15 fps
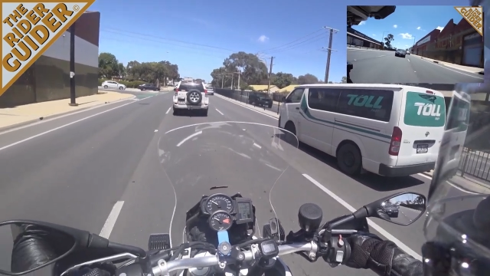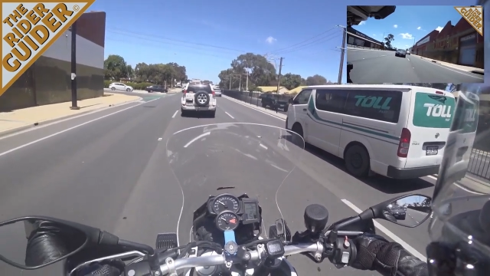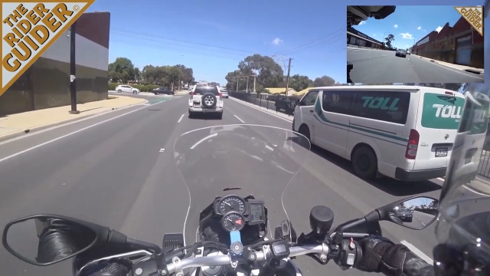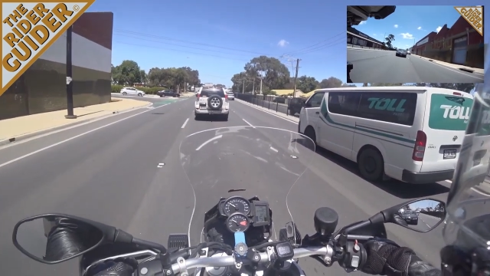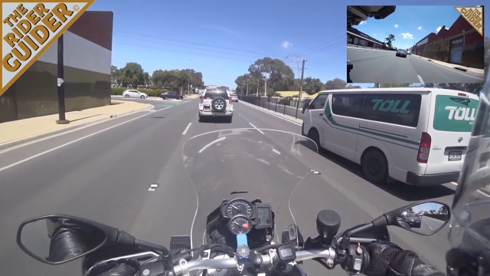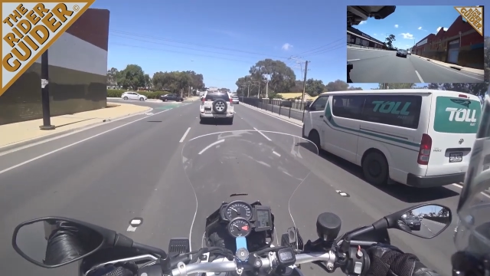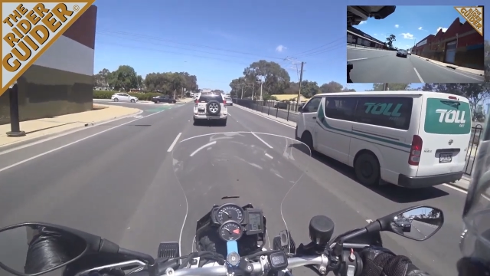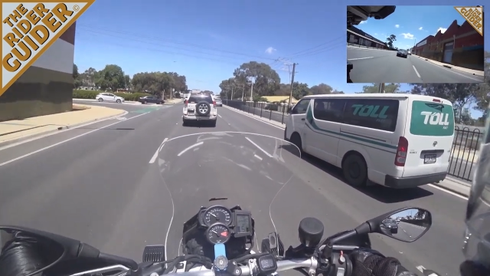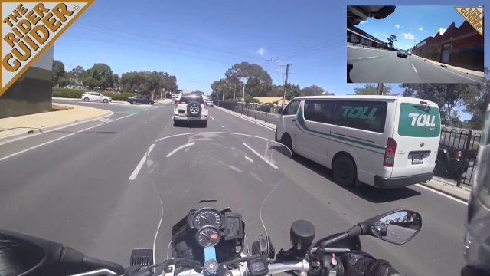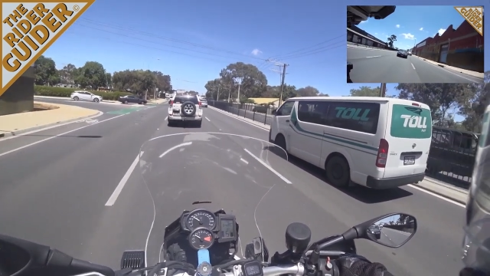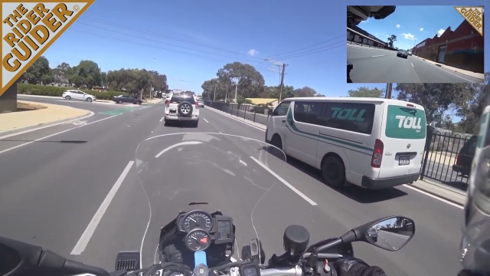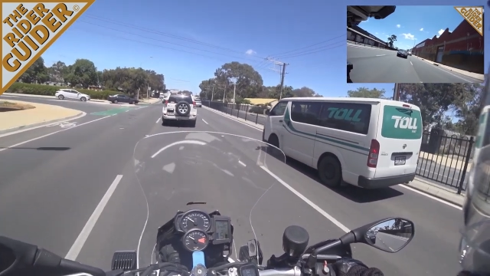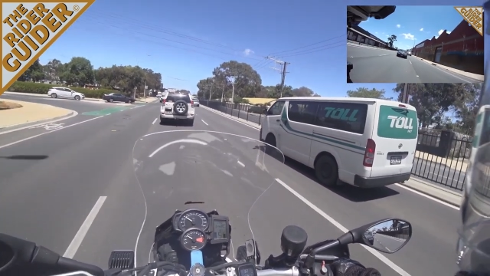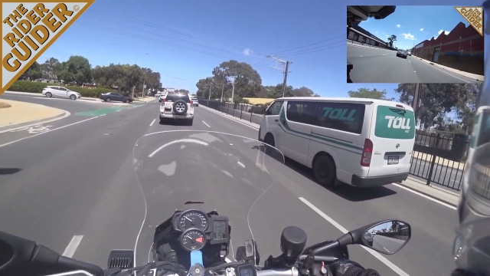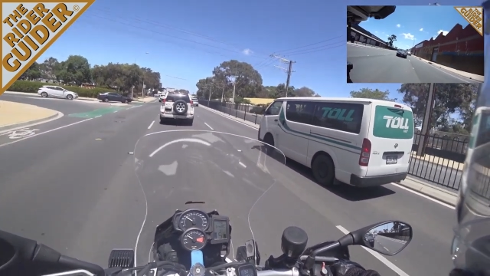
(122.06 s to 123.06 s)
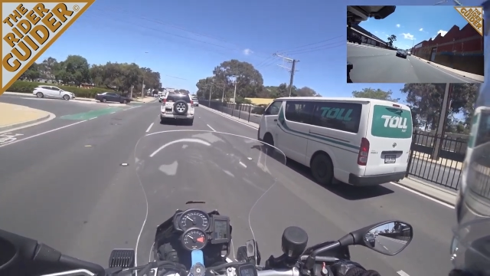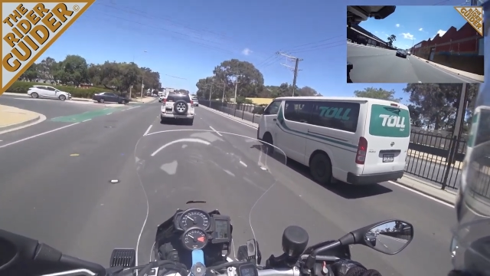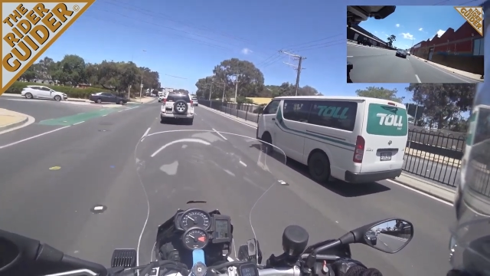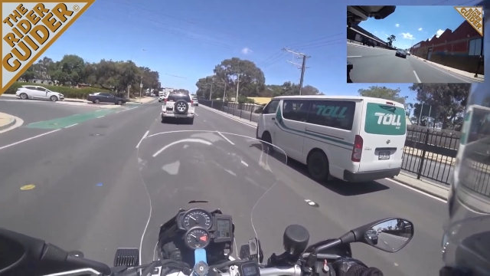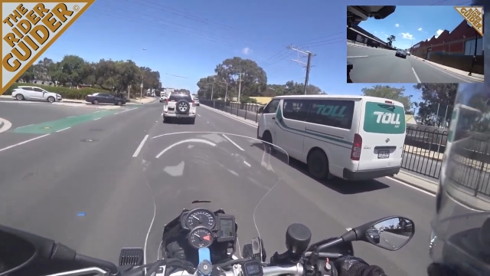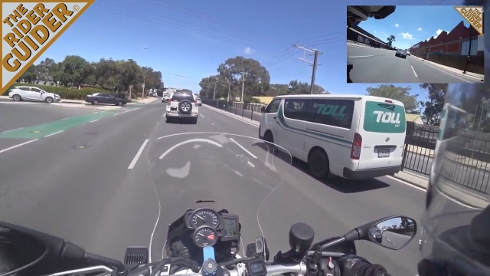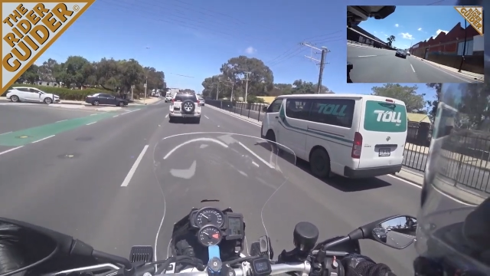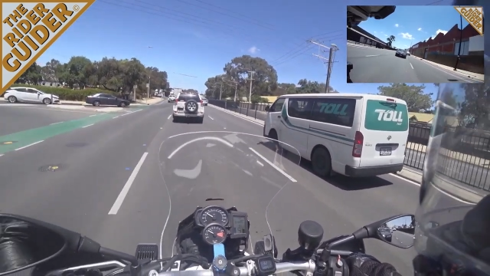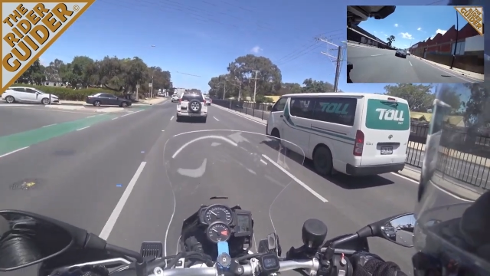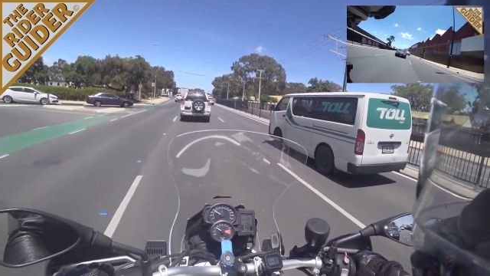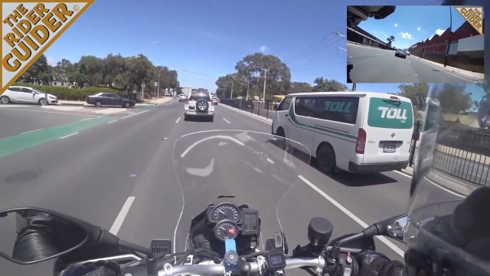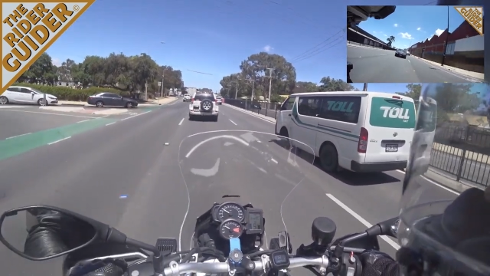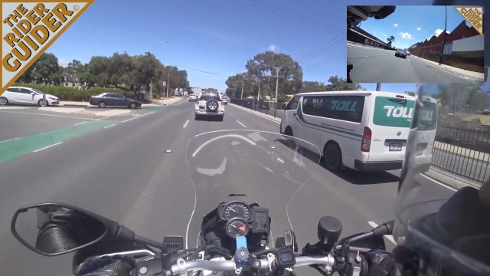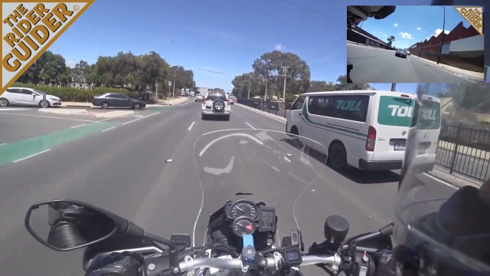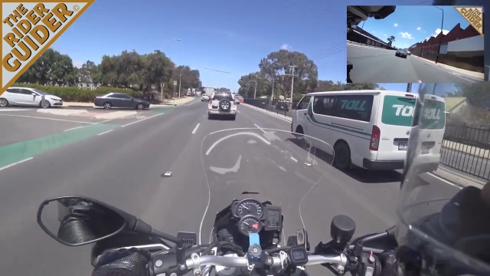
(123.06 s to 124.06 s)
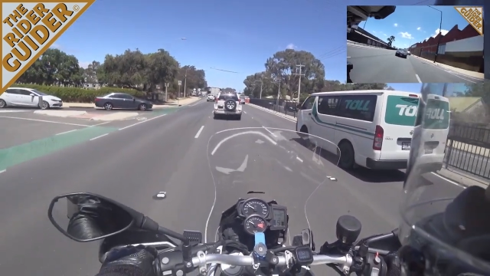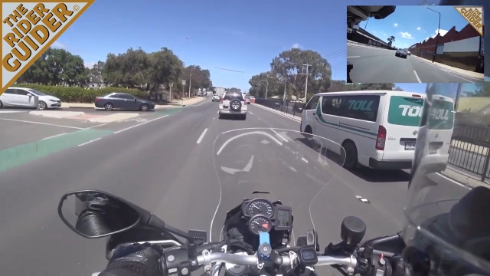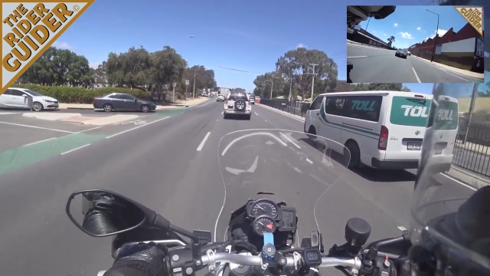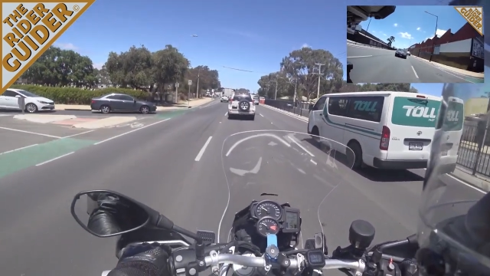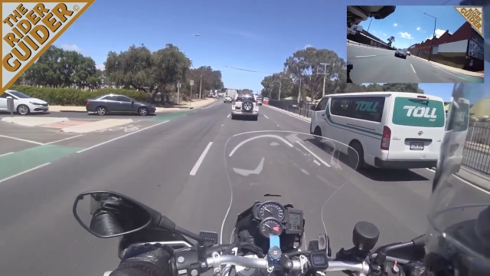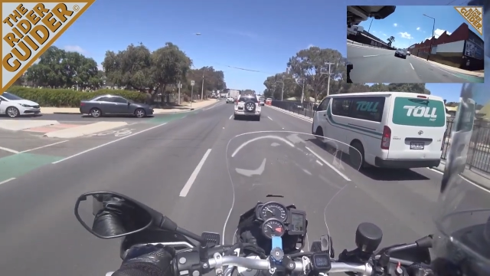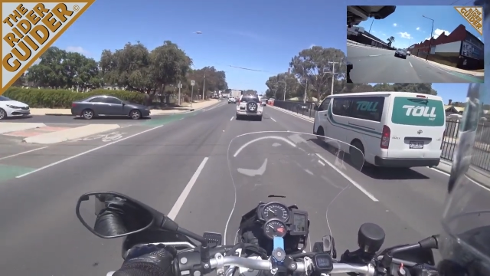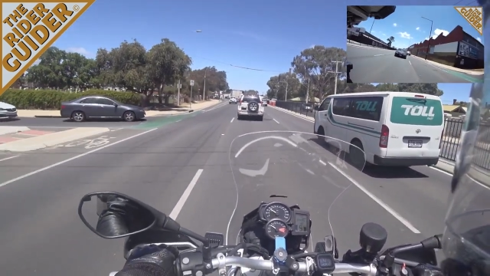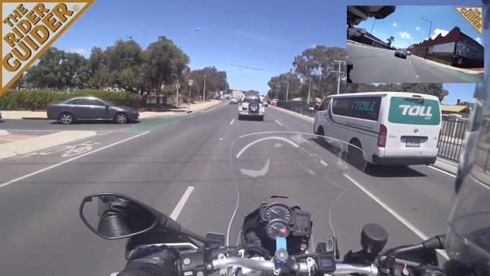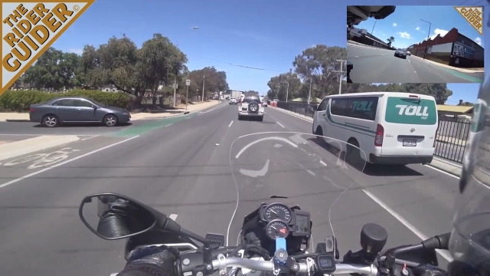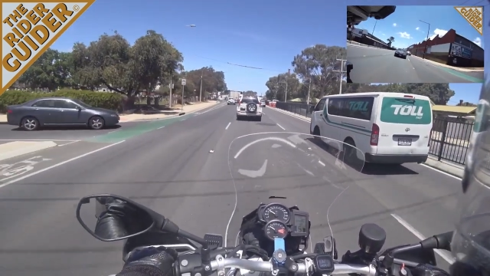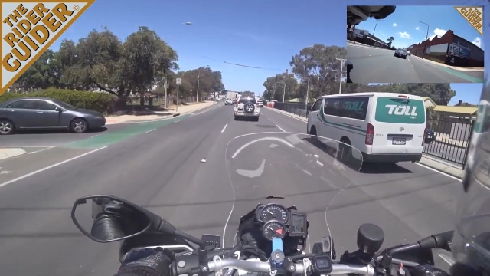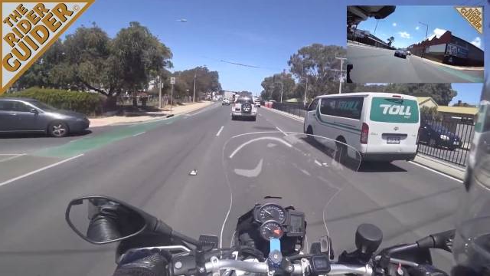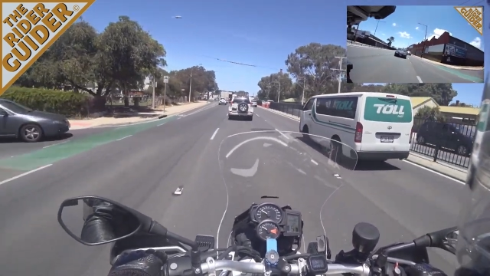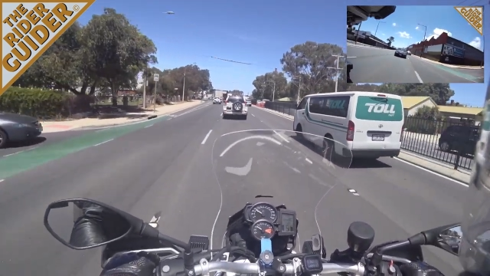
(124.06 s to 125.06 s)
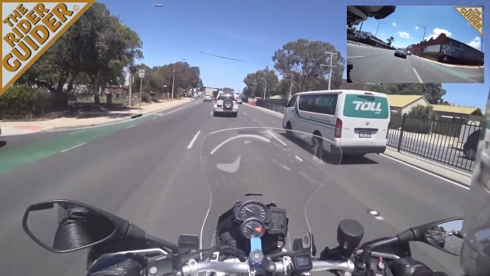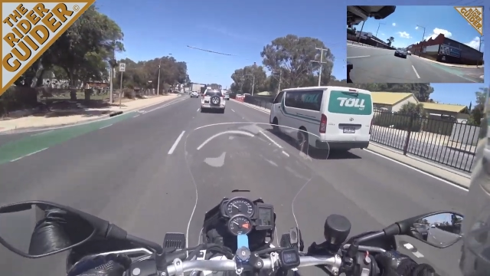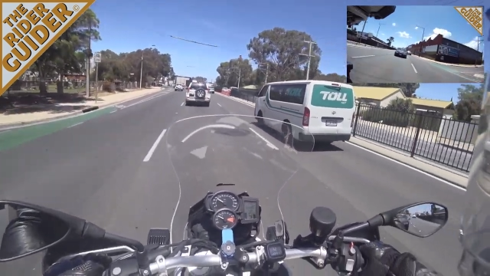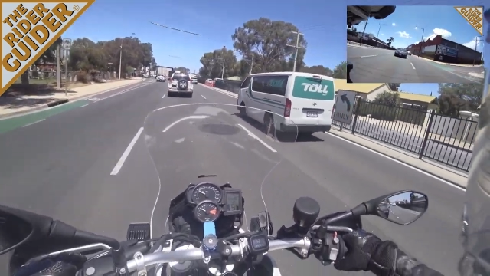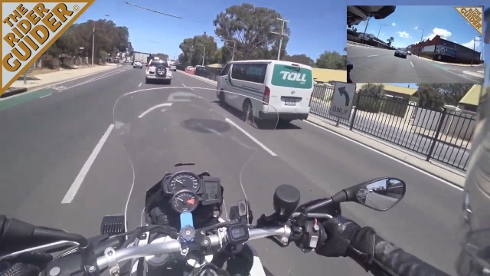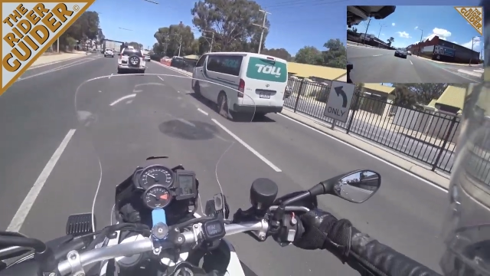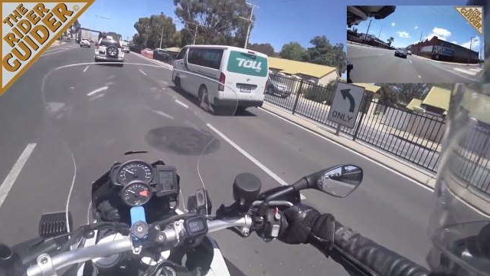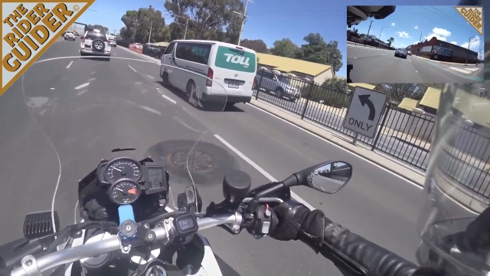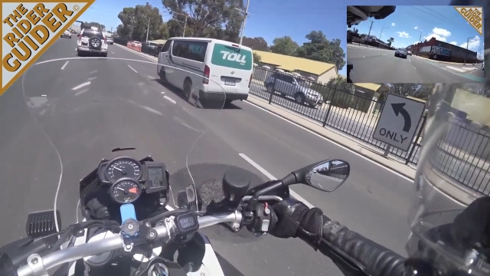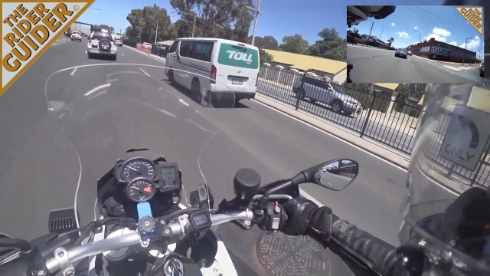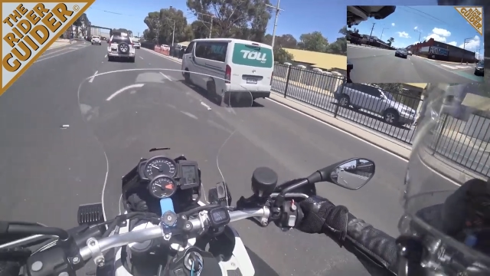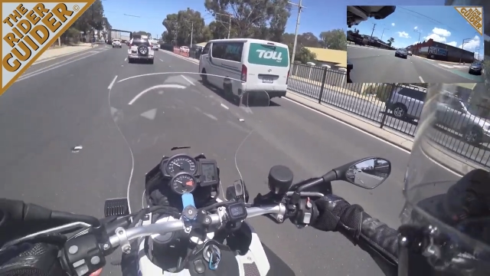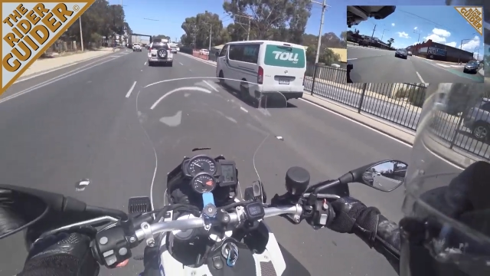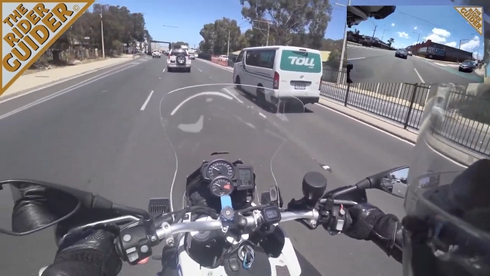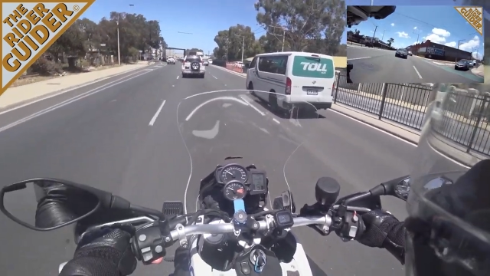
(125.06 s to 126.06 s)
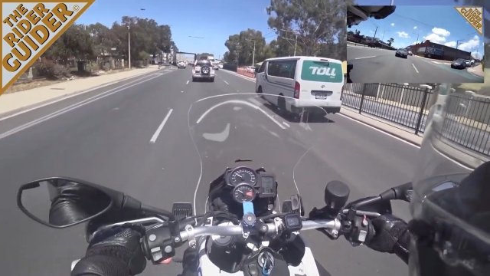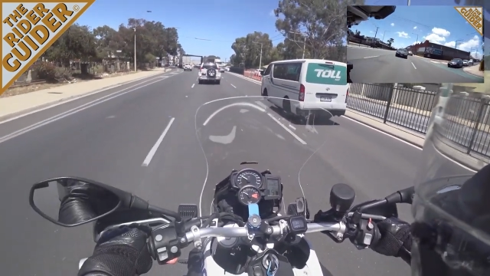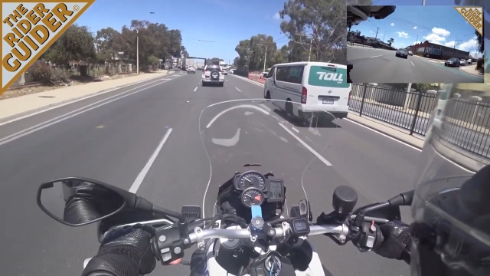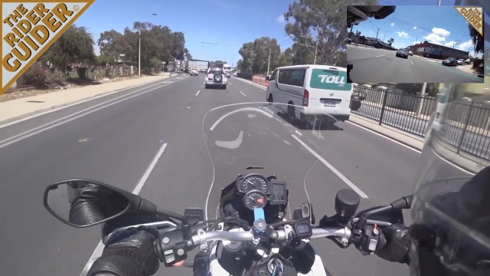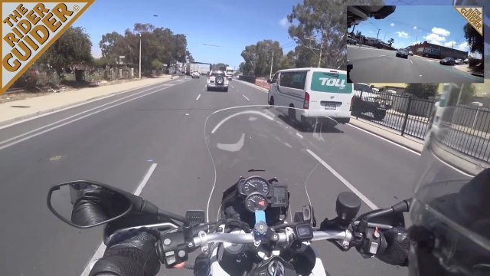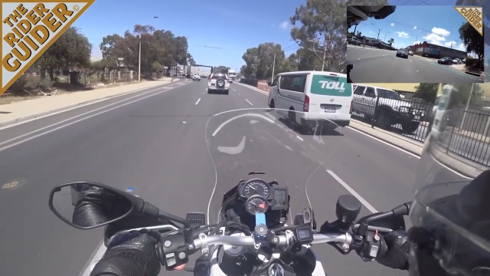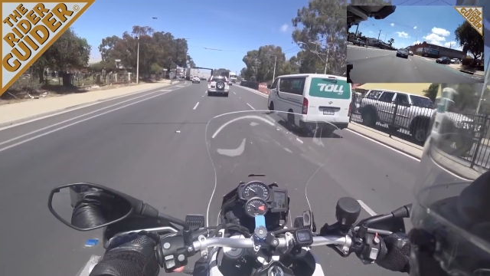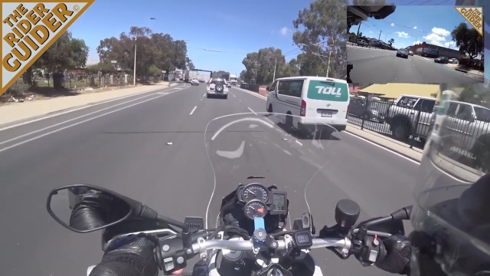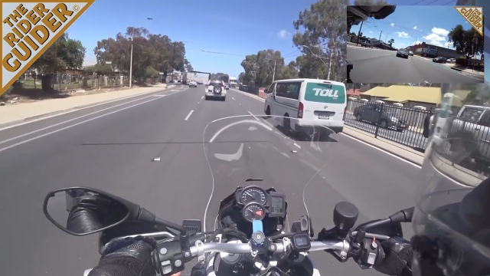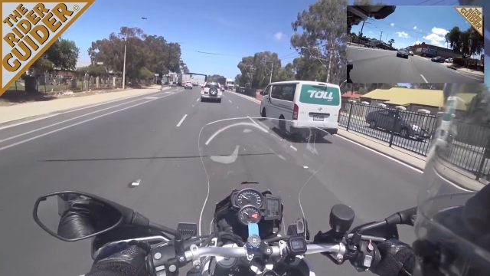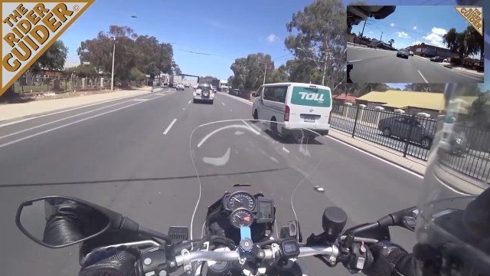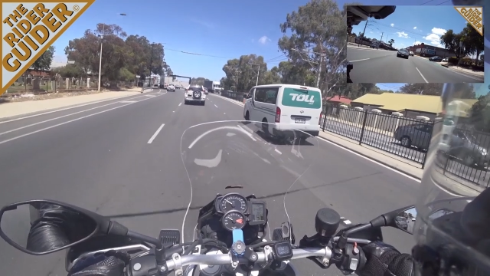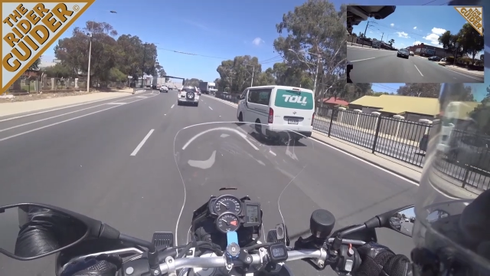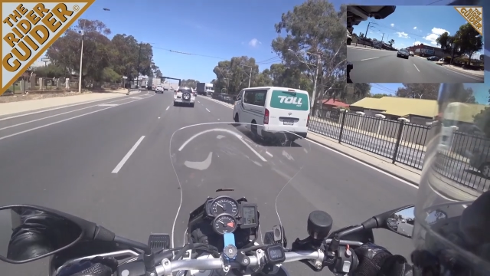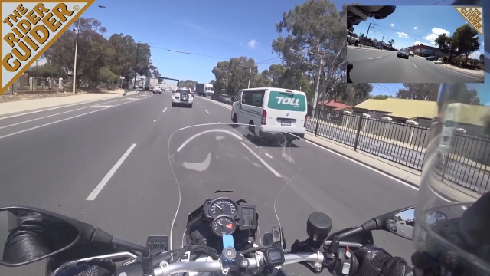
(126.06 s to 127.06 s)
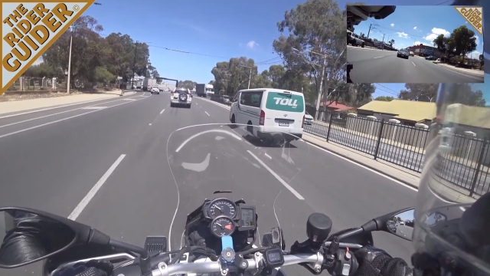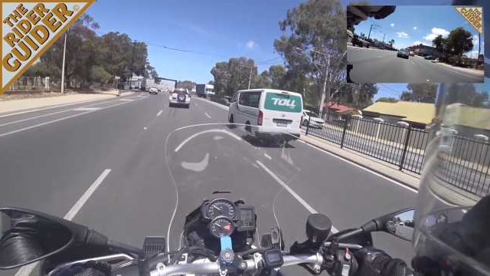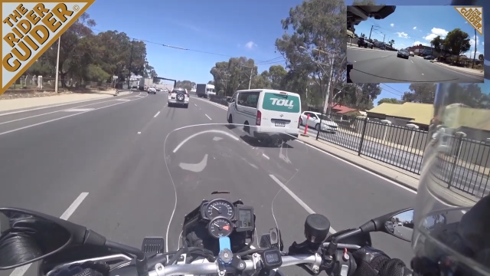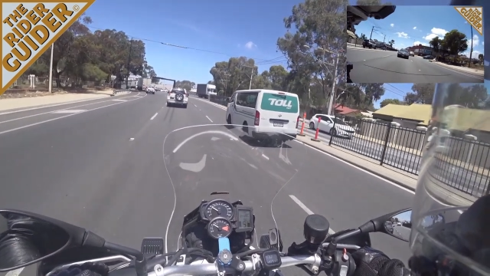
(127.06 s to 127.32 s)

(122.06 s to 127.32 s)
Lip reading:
Nobody's mouth can be seen.